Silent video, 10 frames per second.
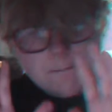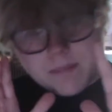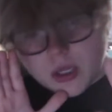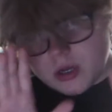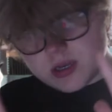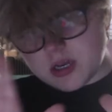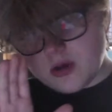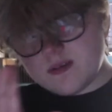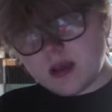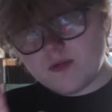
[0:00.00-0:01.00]
blurred. You know,
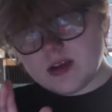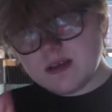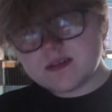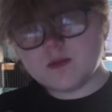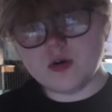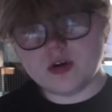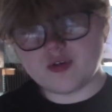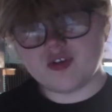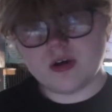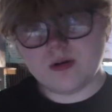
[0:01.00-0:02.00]
it's how realism works.
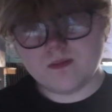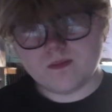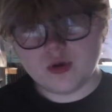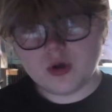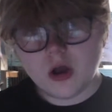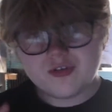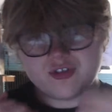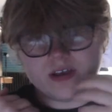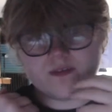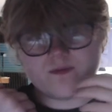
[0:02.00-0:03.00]
You know, you can't
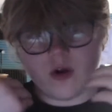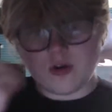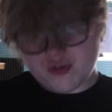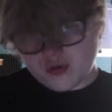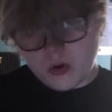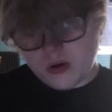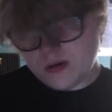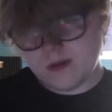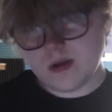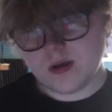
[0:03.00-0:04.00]
see as far as you want.
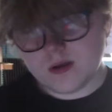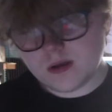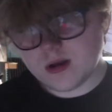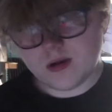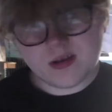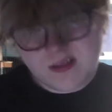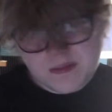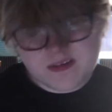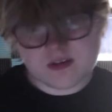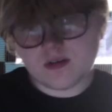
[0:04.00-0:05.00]
You know, you're
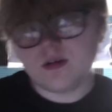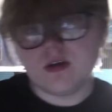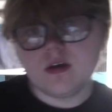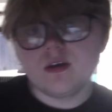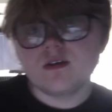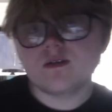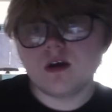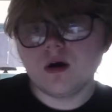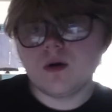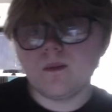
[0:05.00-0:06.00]
limited.
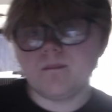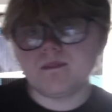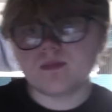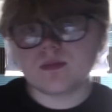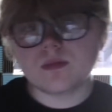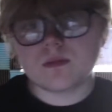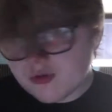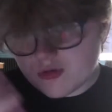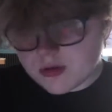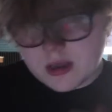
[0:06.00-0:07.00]
So
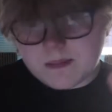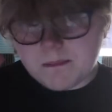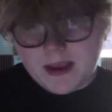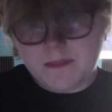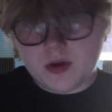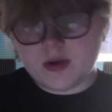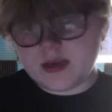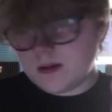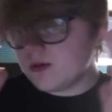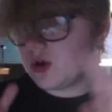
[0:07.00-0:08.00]
like main
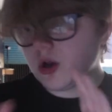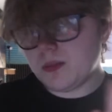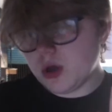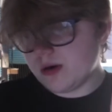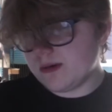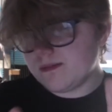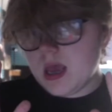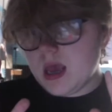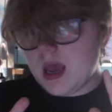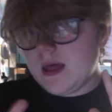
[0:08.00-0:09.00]
building, gotta blur it,
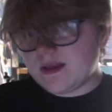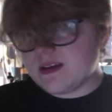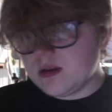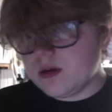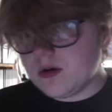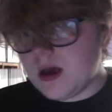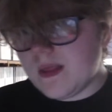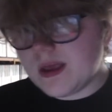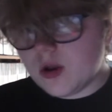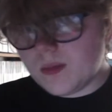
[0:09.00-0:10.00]
and that's how they do it. And
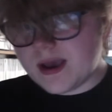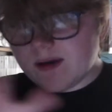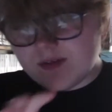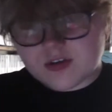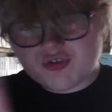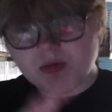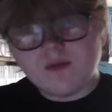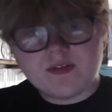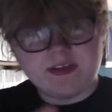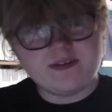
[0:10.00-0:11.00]
they normally have like some other
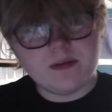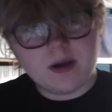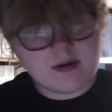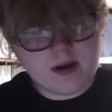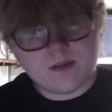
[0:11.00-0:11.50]
things in the background,